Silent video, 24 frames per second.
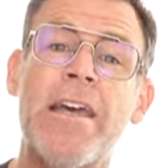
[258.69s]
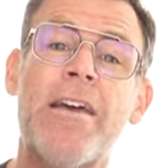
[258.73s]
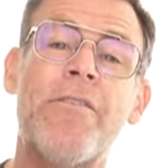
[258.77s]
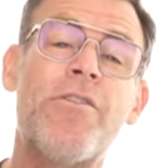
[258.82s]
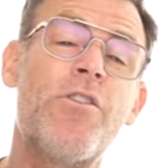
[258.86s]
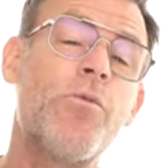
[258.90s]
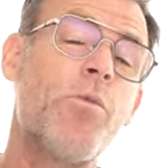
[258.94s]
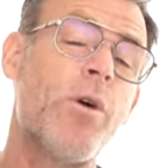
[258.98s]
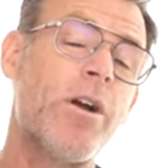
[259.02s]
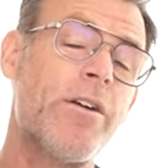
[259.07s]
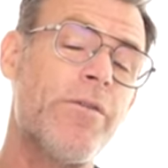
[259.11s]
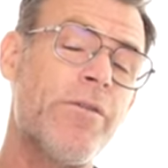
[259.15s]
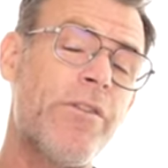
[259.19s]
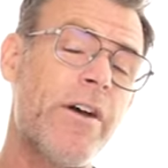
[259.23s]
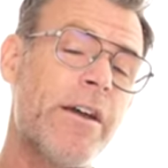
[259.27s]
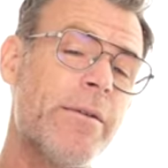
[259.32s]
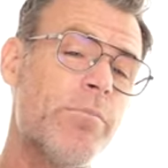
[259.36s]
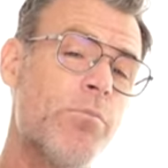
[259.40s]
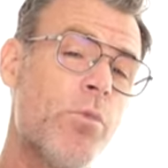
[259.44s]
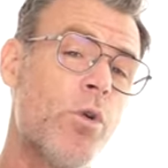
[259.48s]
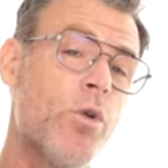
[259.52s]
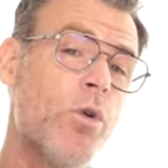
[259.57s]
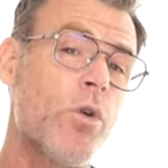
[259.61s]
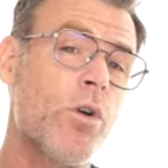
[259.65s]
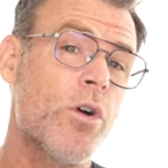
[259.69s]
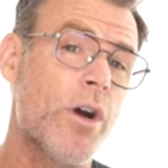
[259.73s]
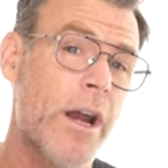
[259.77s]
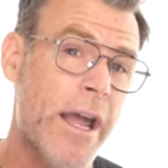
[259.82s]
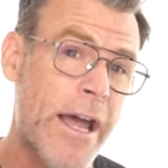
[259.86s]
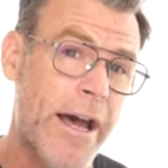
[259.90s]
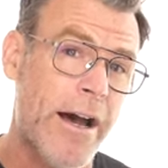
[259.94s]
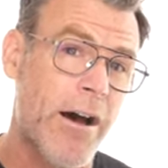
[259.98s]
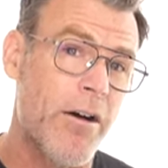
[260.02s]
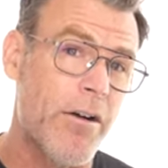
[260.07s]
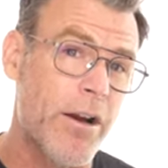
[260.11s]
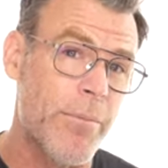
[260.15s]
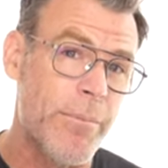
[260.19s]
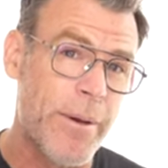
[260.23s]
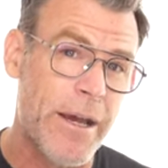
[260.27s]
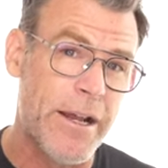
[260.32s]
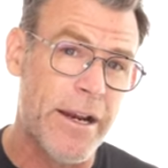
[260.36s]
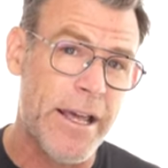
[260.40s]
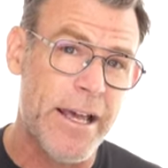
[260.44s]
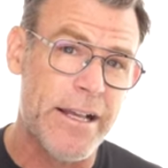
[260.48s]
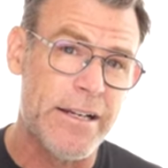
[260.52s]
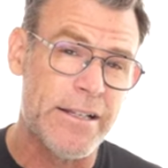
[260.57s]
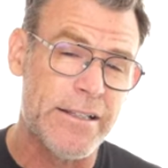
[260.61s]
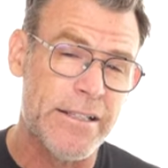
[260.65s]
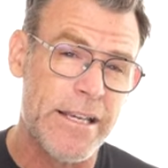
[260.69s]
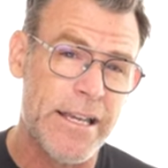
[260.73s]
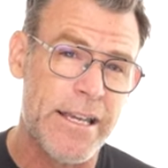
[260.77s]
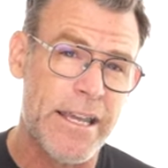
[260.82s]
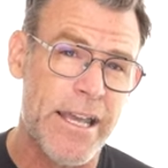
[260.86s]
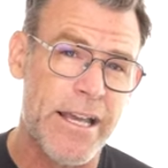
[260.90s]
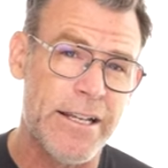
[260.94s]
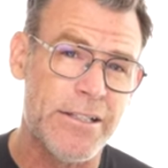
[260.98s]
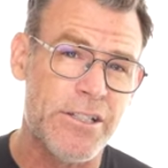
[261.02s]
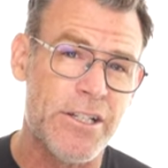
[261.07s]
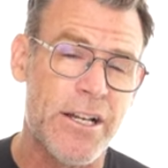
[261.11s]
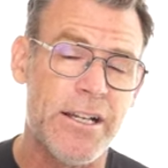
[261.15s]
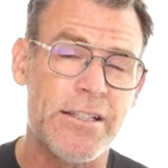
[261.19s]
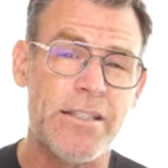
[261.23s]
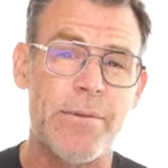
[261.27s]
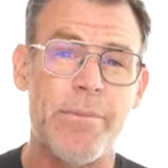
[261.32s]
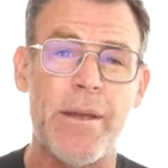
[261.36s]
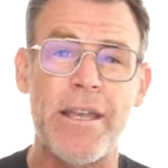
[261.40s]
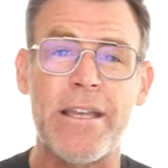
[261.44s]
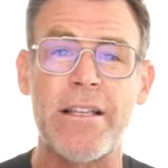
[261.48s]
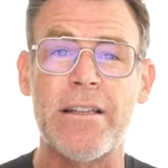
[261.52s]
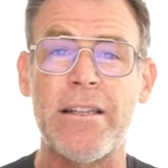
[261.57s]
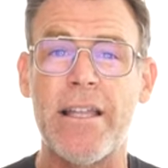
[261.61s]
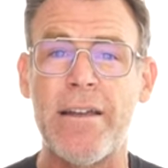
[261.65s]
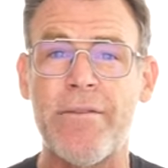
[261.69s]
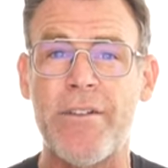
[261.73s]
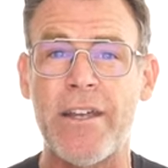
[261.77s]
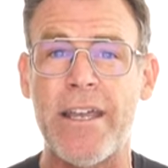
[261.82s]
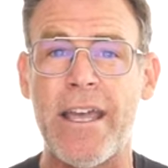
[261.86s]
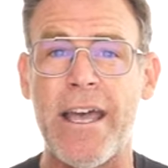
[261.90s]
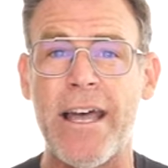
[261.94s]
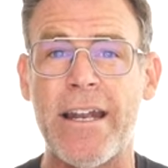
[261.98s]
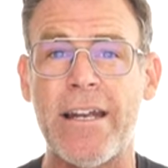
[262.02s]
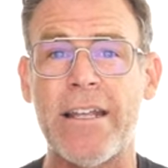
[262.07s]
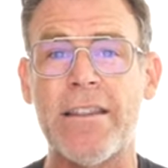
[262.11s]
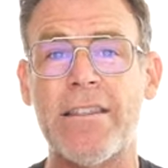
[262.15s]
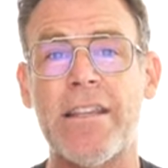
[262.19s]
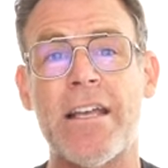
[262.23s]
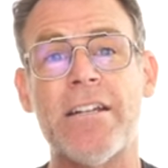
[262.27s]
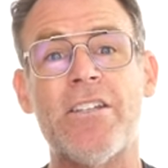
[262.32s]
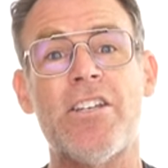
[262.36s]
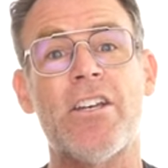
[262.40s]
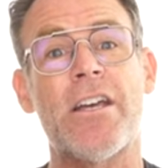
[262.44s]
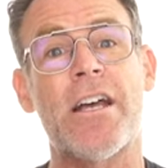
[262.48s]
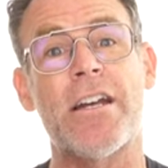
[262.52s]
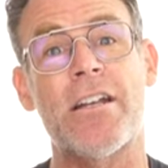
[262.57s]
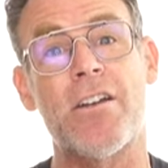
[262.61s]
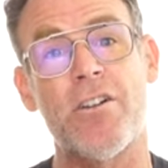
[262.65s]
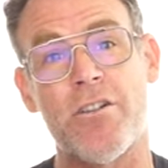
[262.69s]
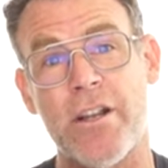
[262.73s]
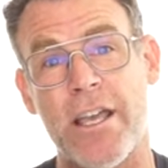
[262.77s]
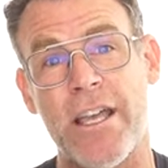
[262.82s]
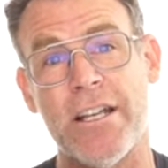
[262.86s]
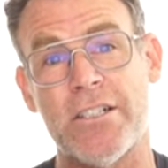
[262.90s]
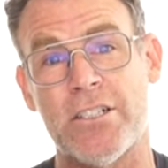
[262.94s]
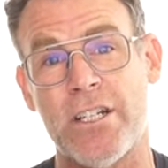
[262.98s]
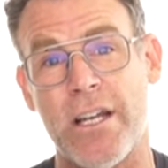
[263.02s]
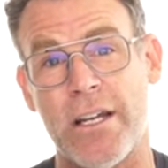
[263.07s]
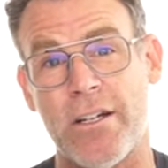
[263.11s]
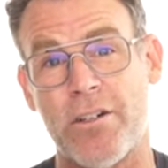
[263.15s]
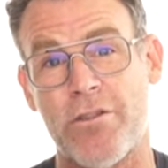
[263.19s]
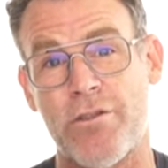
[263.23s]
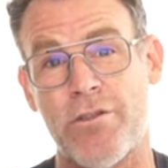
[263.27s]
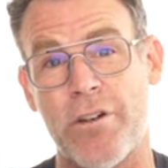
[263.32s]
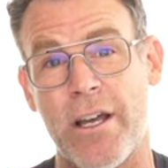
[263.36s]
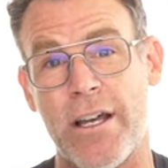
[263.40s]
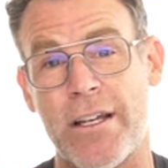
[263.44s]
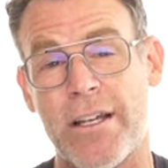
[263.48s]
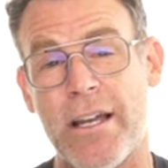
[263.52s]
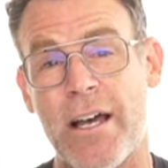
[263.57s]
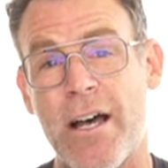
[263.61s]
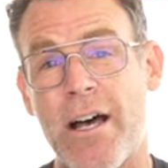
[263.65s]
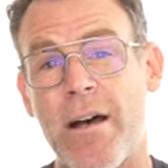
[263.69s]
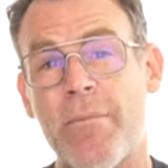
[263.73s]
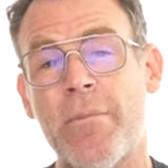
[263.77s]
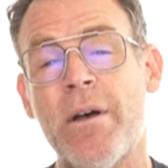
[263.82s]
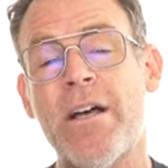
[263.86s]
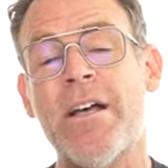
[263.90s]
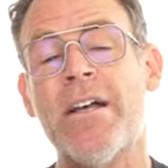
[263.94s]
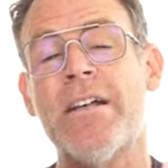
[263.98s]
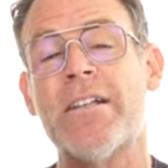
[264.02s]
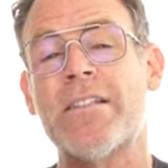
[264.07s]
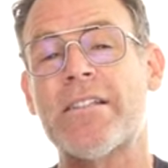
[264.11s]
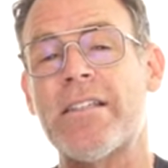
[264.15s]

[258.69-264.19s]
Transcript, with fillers: If you want to find more out about how to take headshots and make a living at it, then you got to go to headshotcrew.com.